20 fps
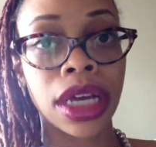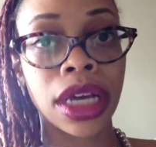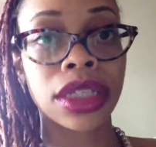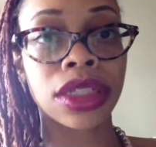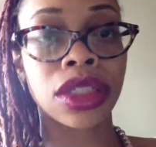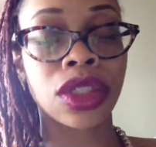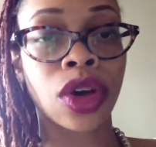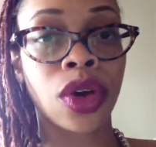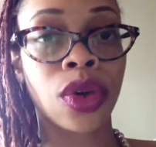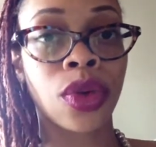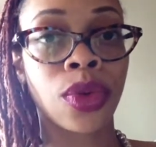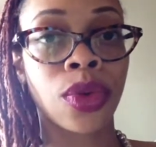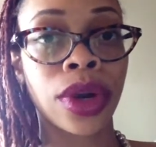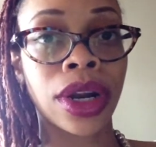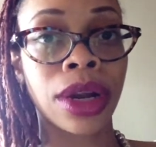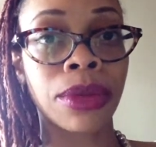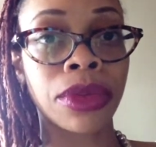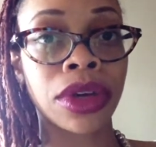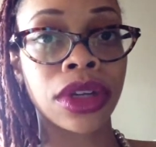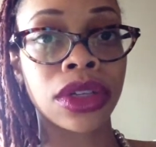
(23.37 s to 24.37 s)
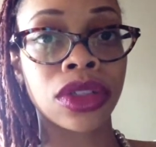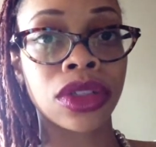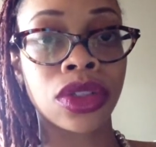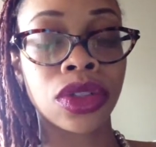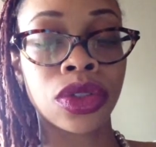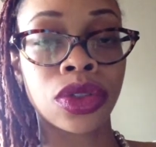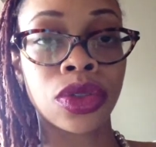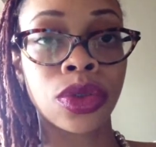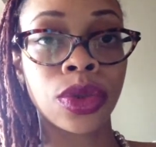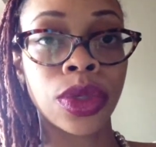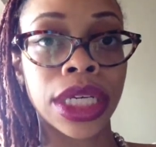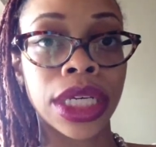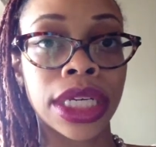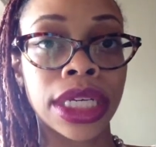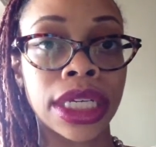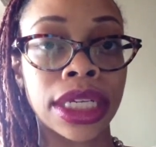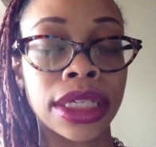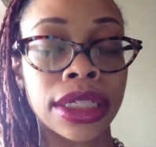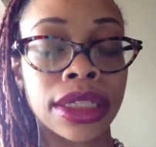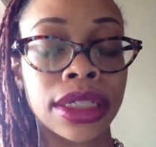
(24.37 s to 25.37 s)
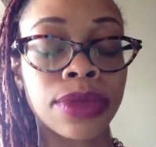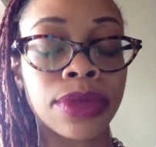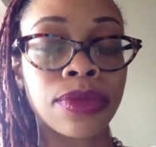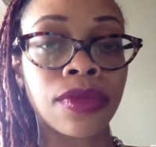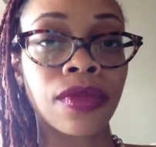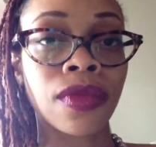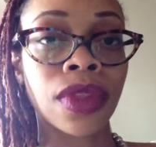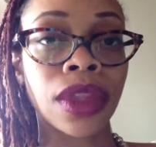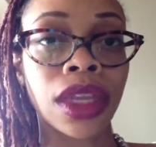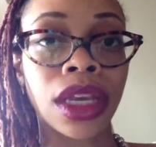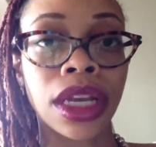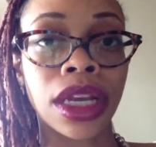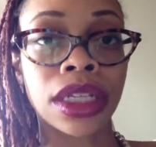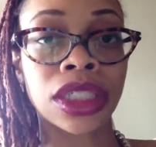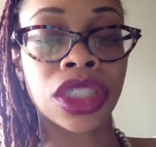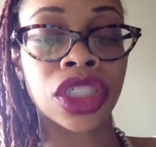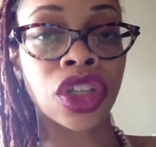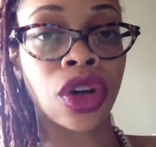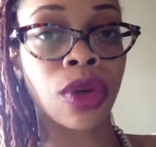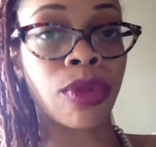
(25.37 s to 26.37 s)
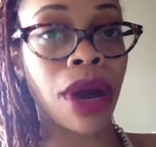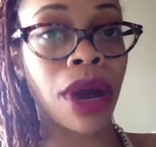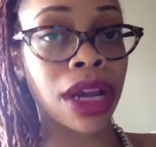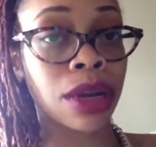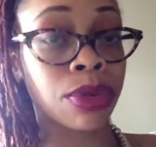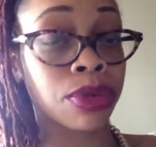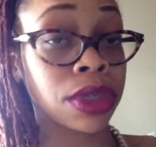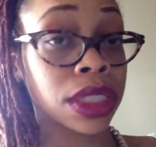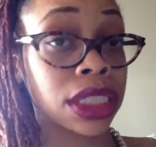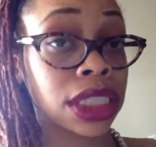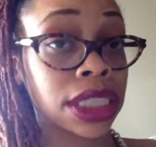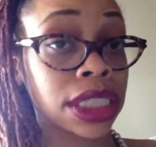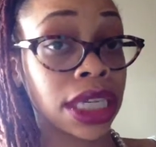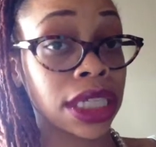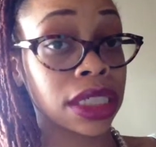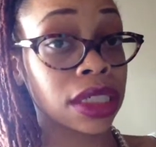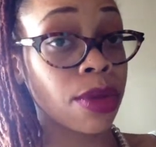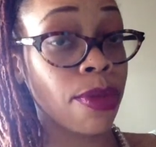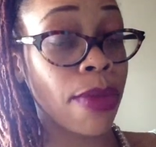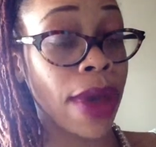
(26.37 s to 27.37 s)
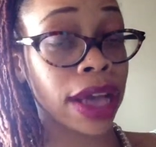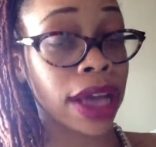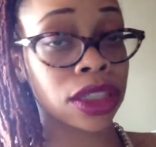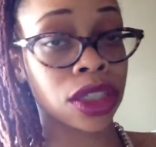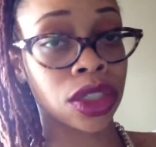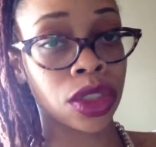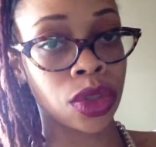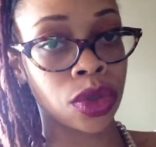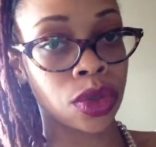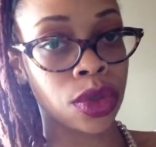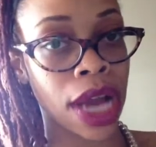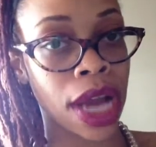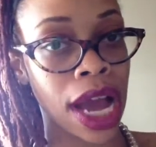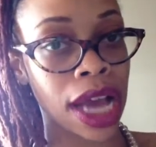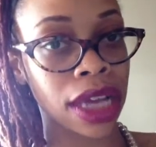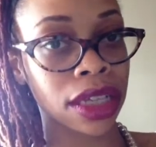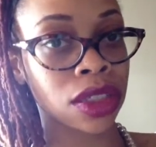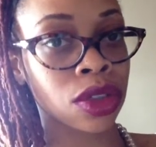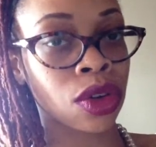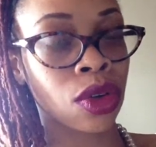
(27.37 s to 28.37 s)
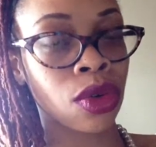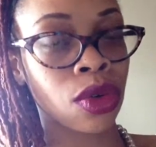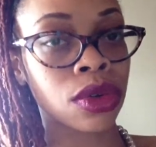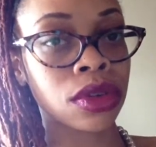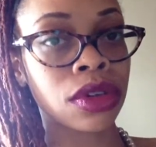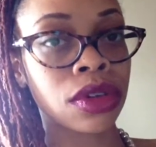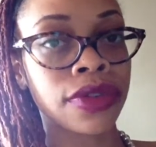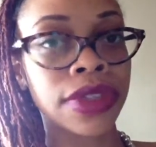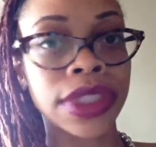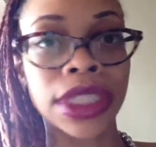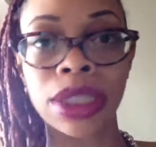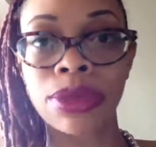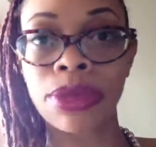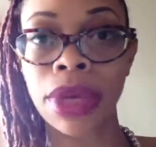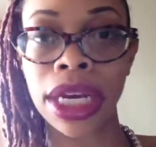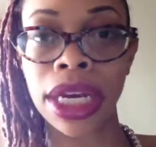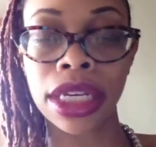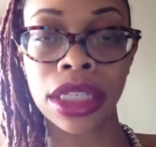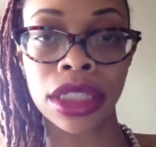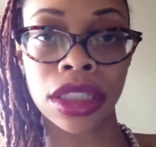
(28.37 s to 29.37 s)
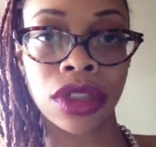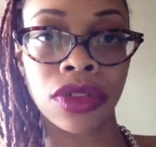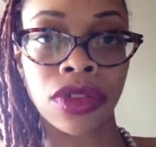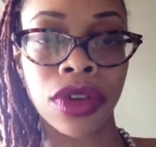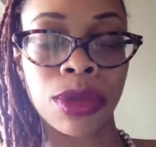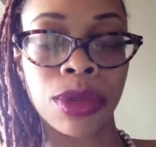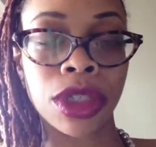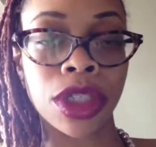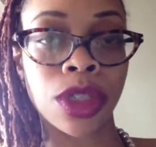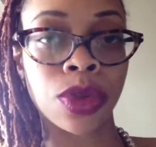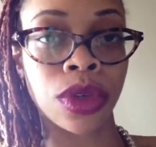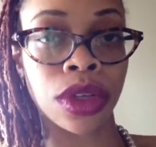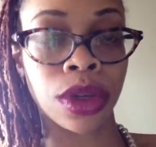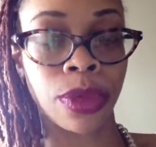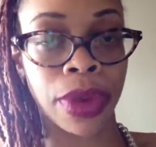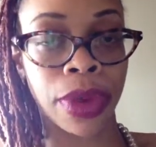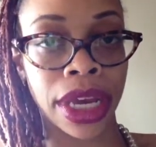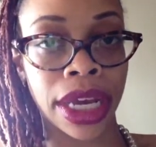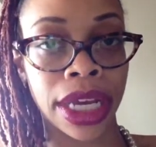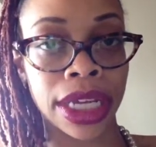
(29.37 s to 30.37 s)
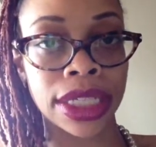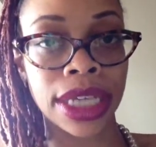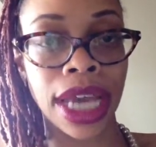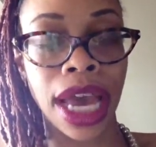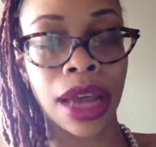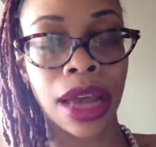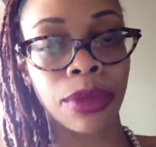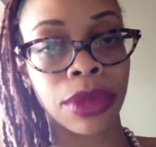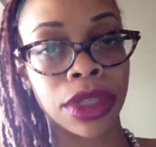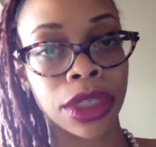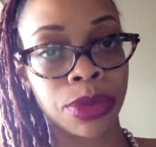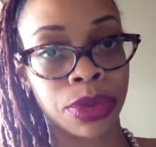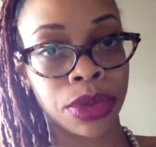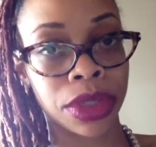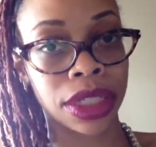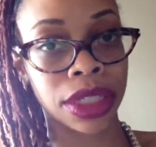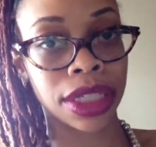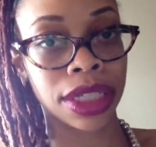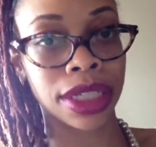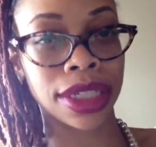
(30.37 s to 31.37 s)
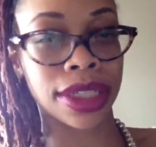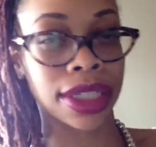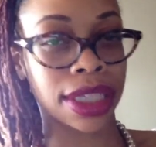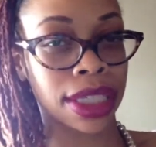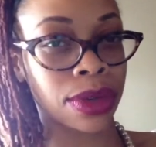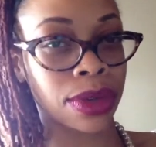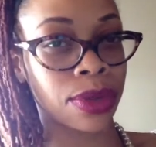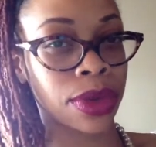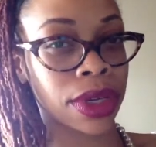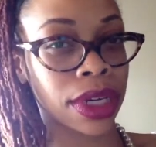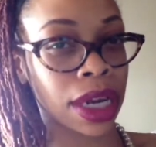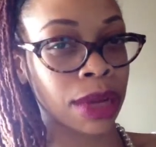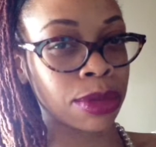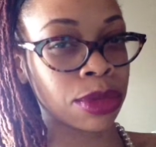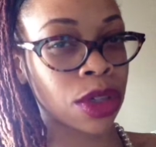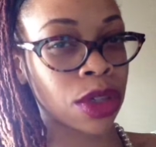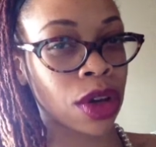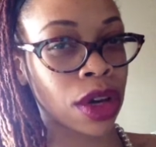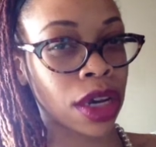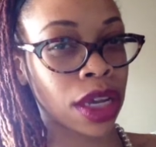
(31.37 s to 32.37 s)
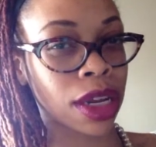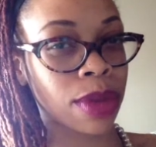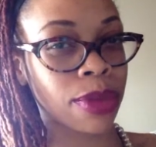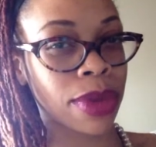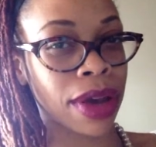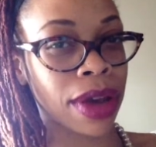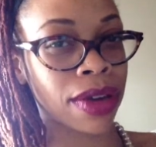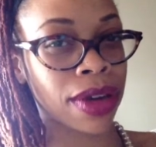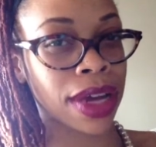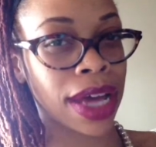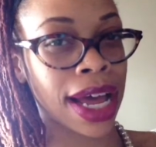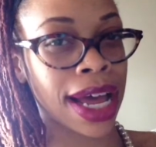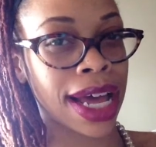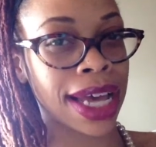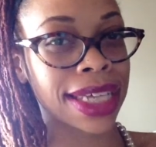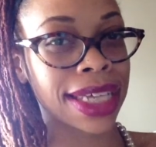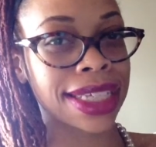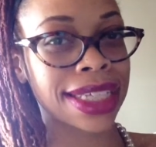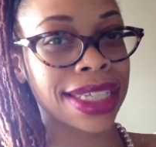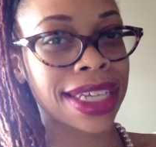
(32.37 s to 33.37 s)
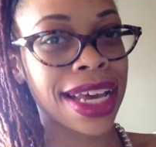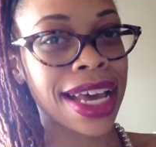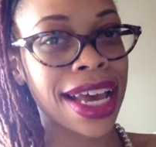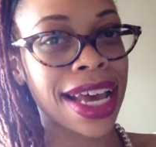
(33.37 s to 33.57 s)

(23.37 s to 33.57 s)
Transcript: So what I'm going to do is show my appreciation back to you guys. Go on over to my Instagram and Twitter page at Miss Prissy and see what I'm talking about, guys.